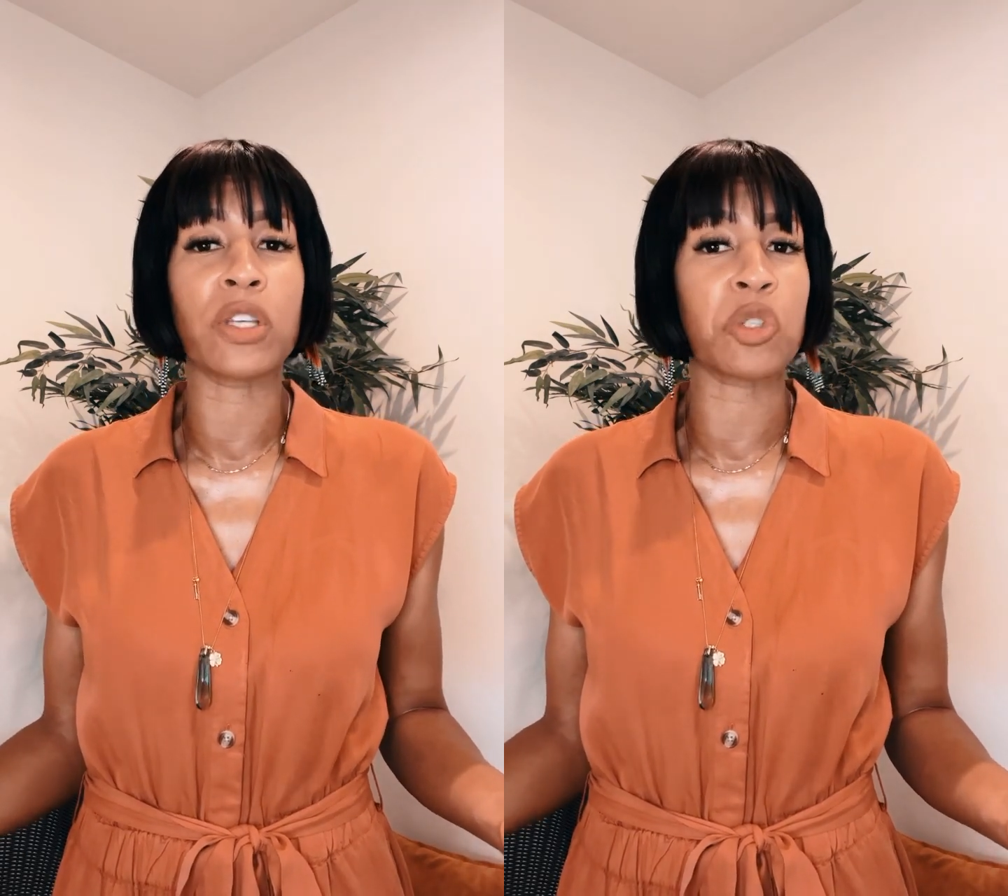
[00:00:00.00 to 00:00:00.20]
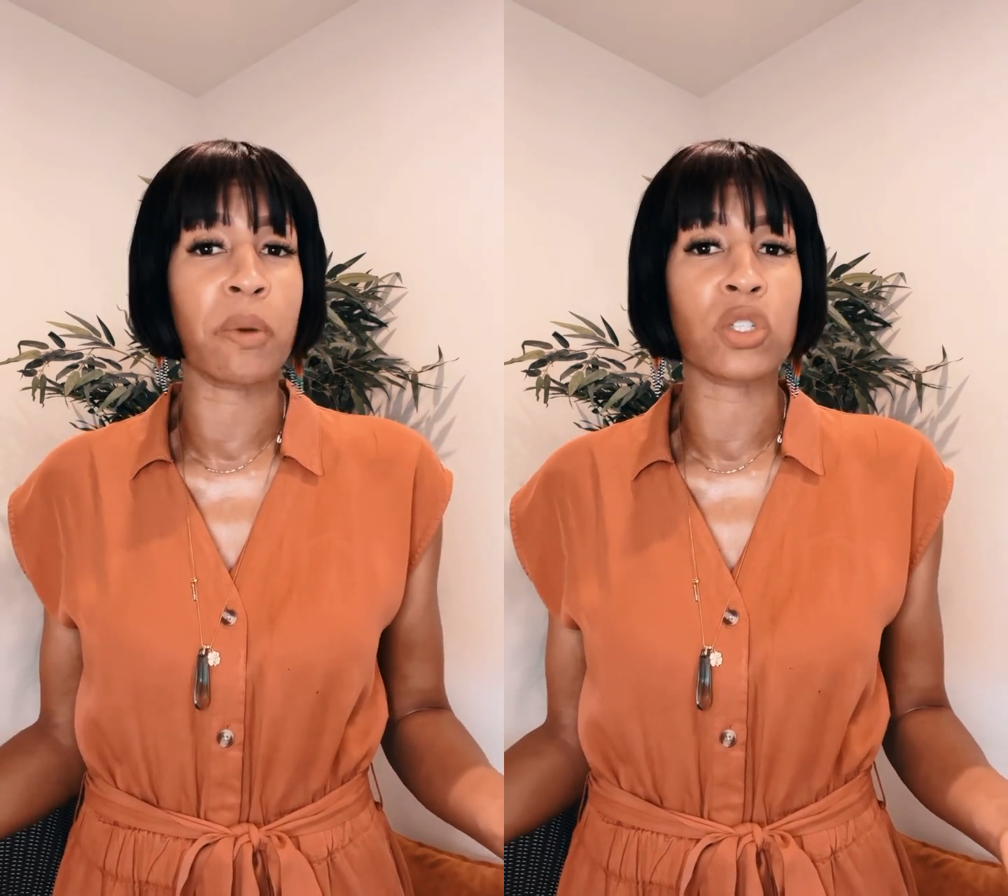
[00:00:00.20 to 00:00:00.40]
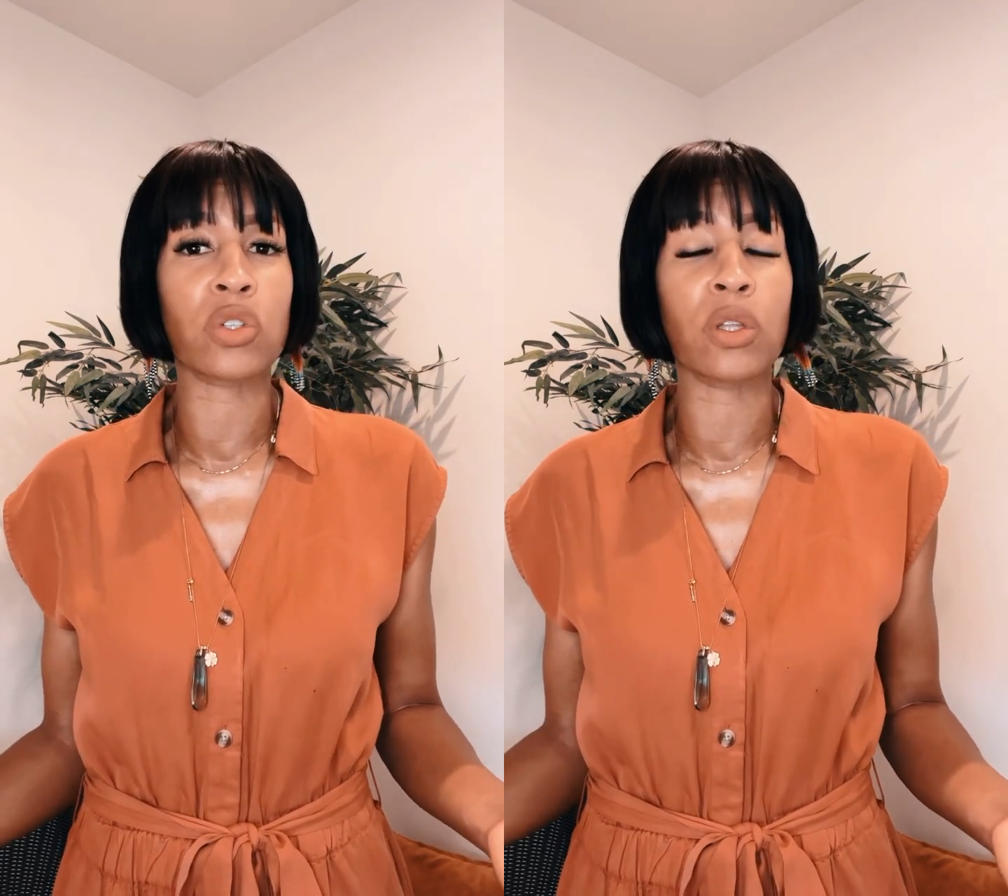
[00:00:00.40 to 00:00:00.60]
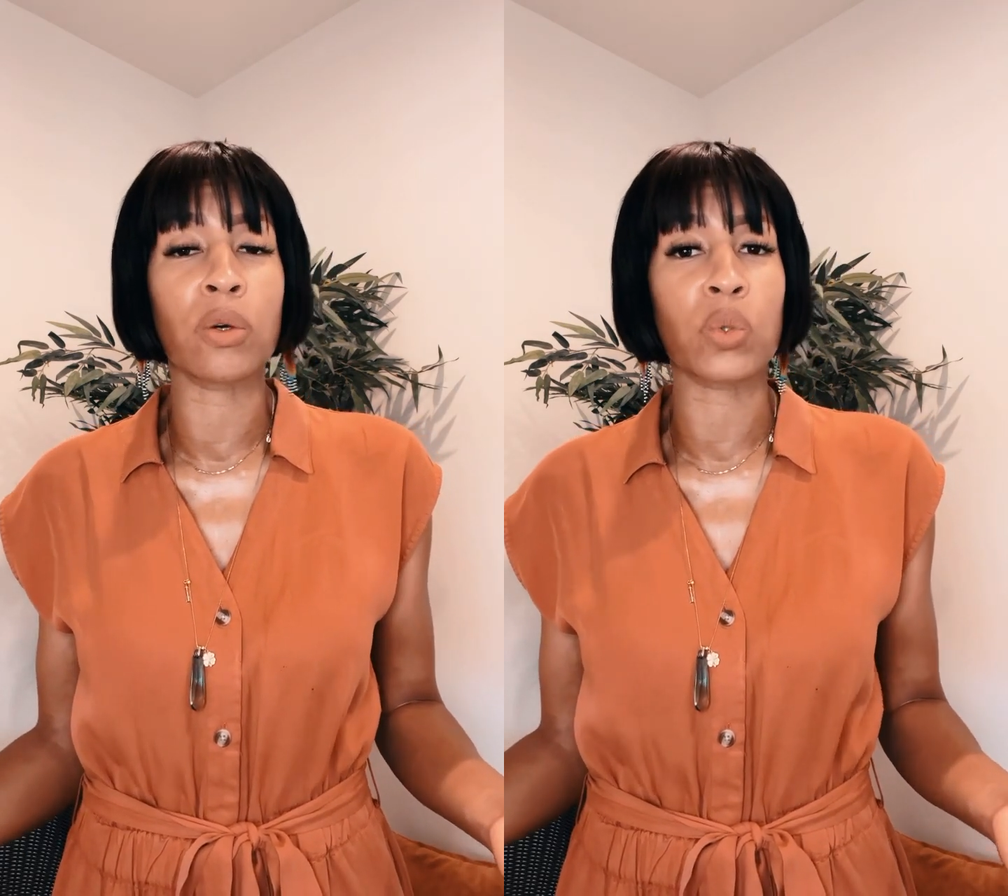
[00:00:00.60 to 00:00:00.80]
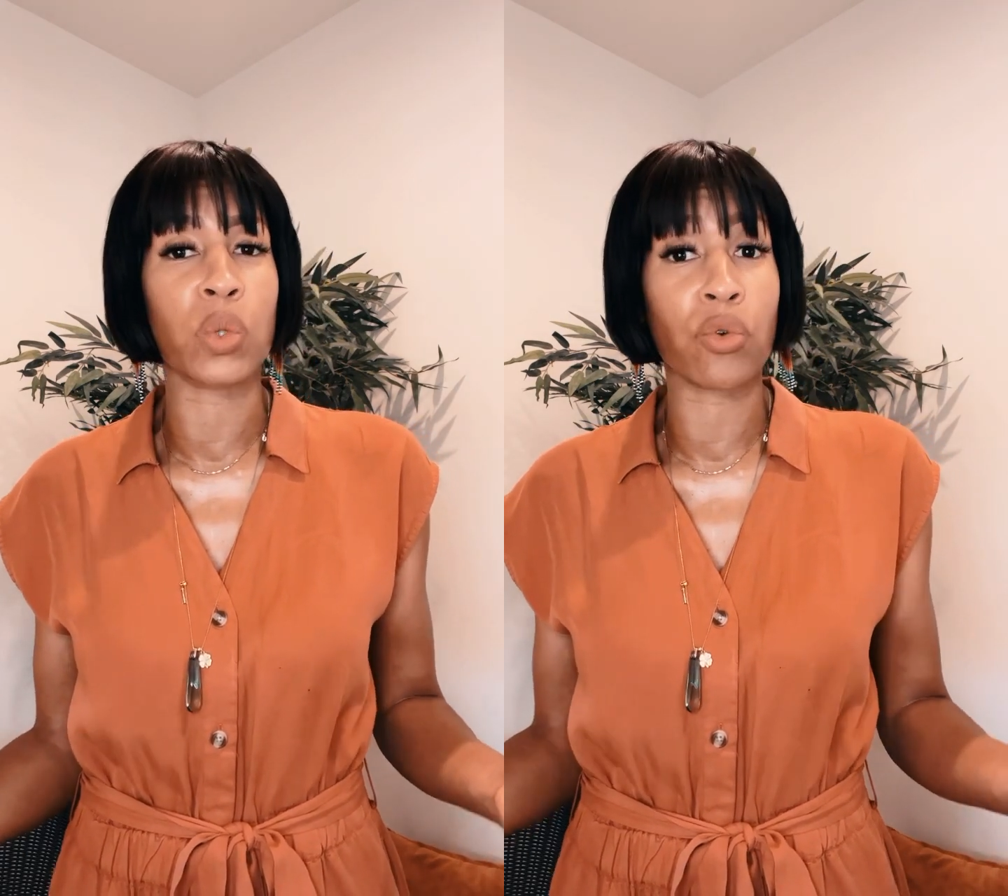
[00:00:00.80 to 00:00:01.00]
especially
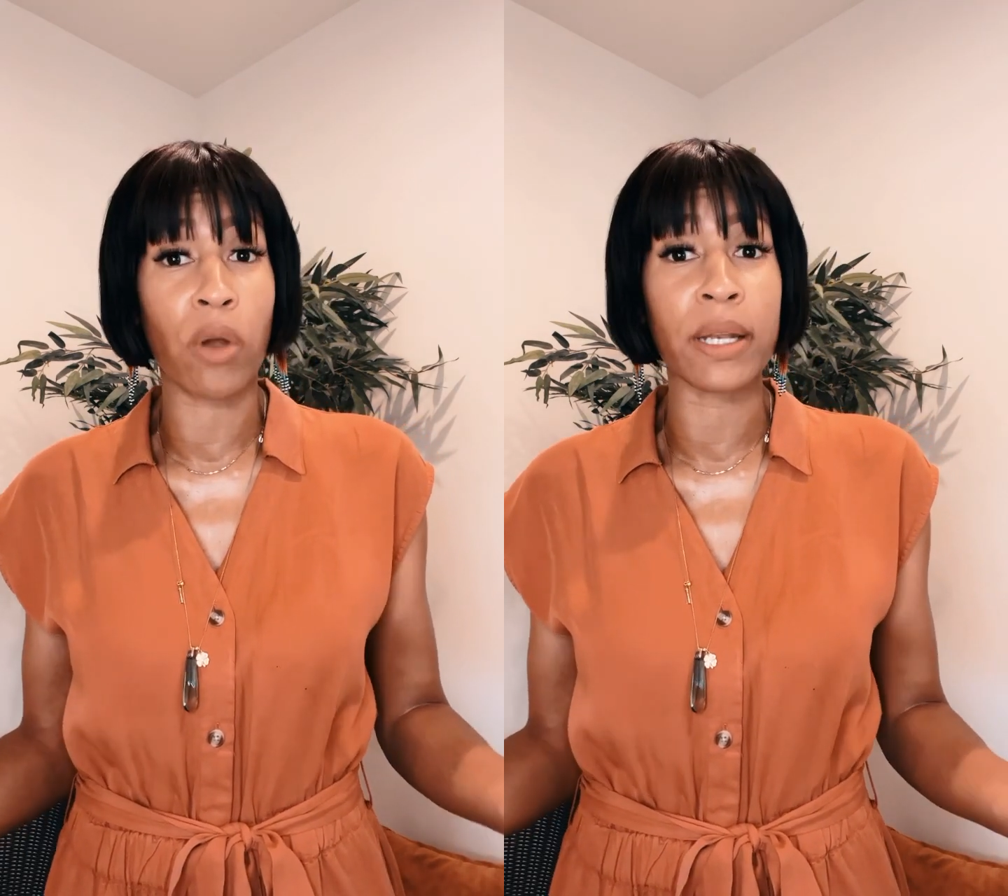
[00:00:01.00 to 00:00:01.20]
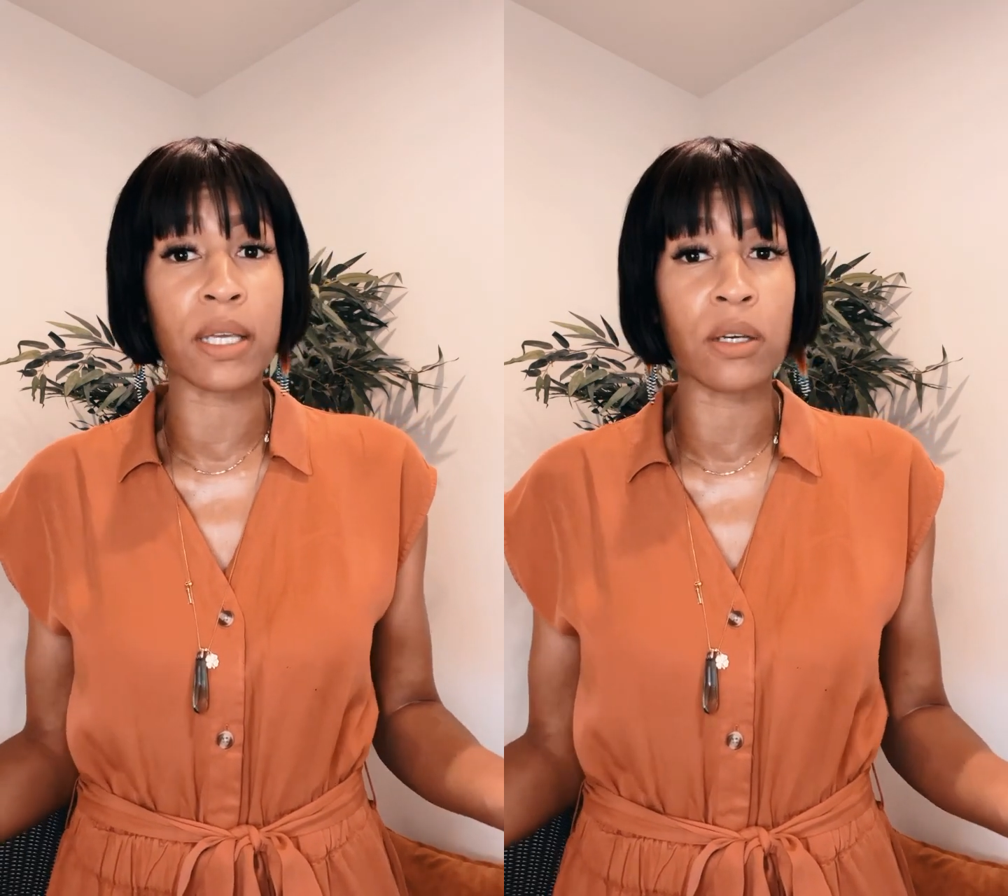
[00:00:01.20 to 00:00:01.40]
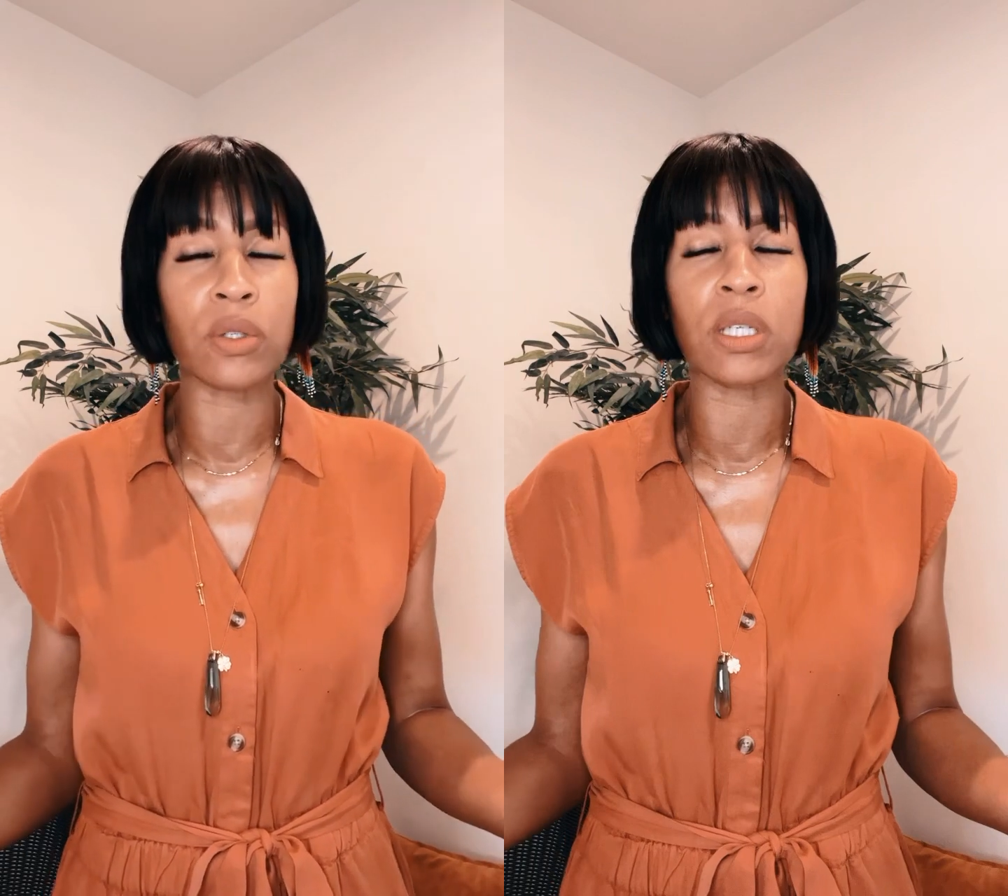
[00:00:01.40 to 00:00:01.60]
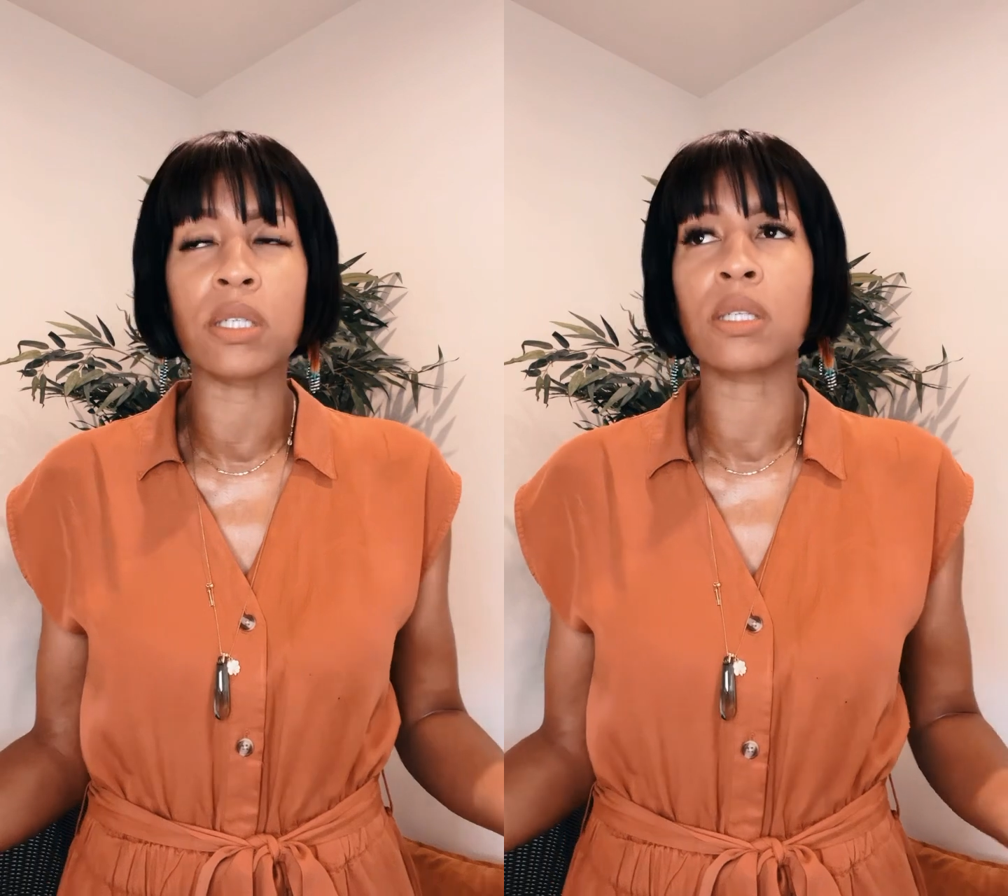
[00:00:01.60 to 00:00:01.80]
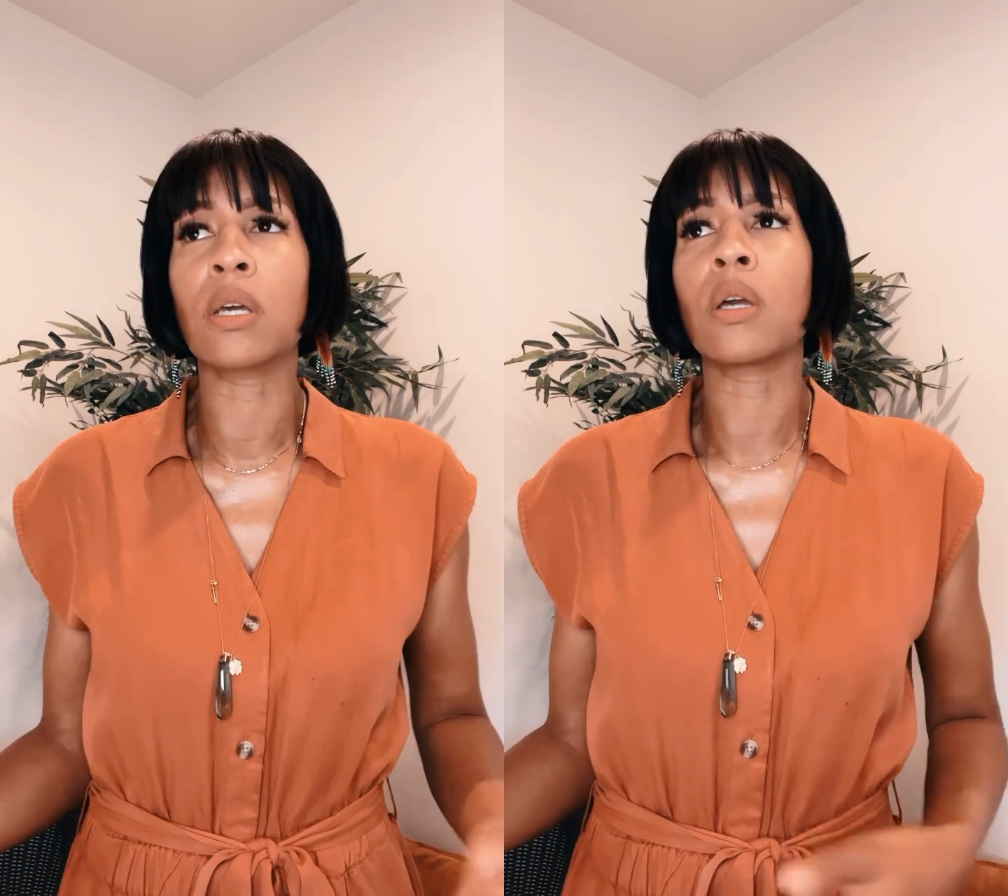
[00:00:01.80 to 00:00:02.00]
those with chronic illness,